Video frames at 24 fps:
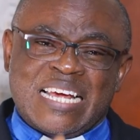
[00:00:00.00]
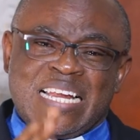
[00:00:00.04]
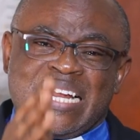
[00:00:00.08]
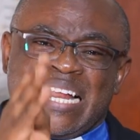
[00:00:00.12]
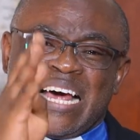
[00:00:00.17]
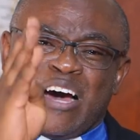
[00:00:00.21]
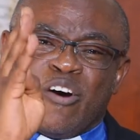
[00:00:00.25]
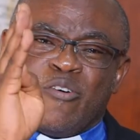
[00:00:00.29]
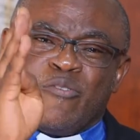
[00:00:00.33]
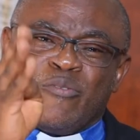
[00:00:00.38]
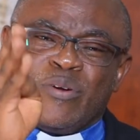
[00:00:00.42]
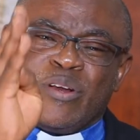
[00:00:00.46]

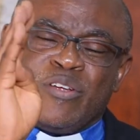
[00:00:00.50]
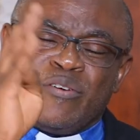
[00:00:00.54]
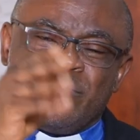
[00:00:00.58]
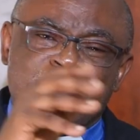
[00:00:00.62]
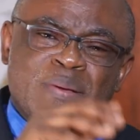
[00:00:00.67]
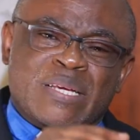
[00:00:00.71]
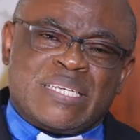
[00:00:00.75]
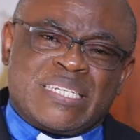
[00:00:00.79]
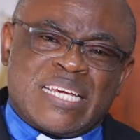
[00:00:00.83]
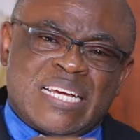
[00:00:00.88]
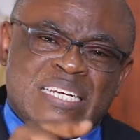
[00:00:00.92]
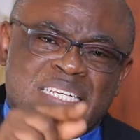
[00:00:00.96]
Now, will you
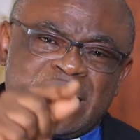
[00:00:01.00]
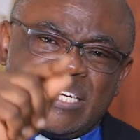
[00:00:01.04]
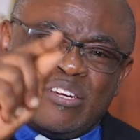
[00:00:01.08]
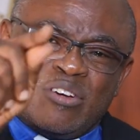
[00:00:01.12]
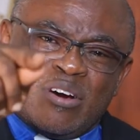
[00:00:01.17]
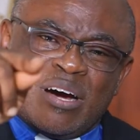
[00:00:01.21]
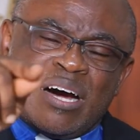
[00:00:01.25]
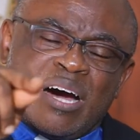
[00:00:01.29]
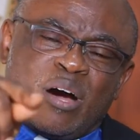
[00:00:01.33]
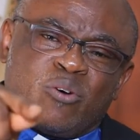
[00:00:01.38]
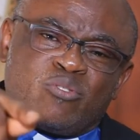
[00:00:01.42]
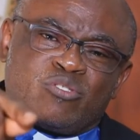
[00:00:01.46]
be sent in
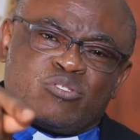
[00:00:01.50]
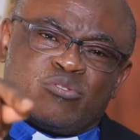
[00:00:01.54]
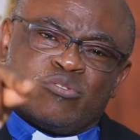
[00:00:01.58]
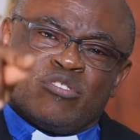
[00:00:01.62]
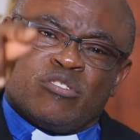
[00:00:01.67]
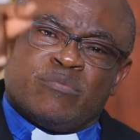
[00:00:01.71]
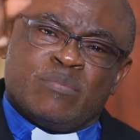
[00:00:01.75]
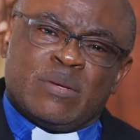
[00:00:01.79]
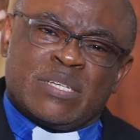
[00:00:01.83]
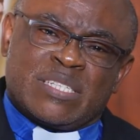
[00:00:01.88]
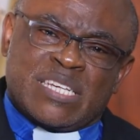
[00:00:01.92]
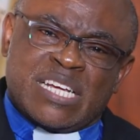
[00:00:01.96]
your house? Will
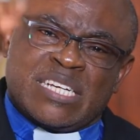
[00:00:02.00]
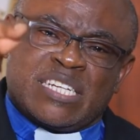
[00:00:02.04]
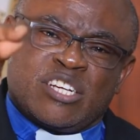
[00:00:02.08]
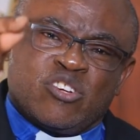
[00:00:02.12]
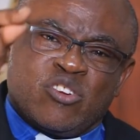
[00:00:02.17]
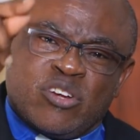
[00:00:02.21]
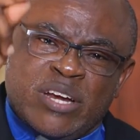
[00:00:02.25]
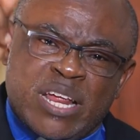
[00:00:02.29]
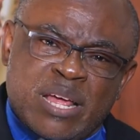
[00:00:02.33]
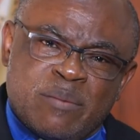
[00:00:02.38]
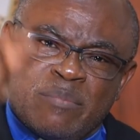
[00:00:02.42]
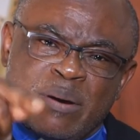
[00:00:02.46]
you be sent in
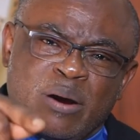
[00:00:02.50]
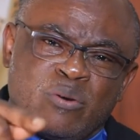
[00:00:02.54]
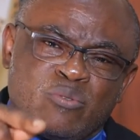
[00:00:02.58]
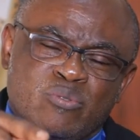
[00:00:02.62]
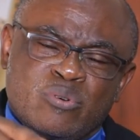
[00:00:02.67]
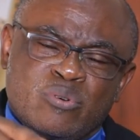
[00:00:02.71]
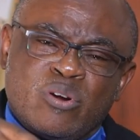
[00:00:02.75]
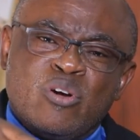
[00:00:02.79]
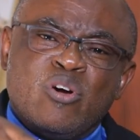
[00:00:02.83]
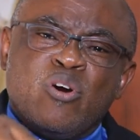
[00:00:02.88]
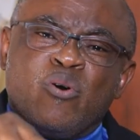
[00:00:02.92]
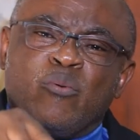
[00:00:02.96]
your neighborhood?